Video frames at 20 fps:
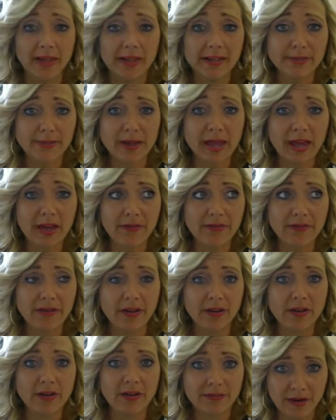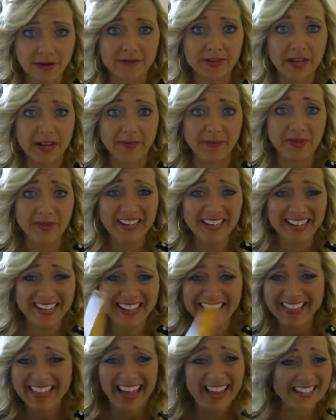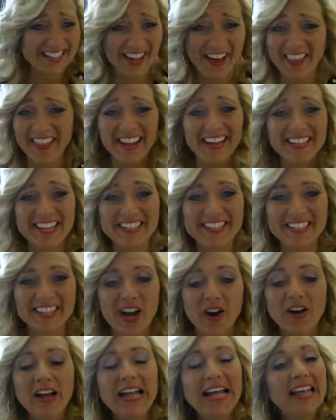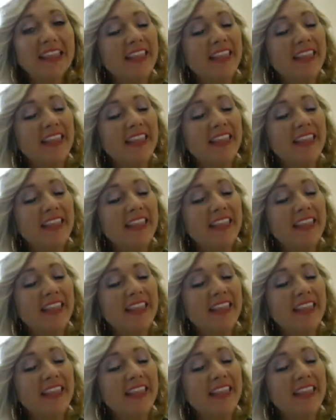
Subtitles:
SPF 50. That's all they need to know.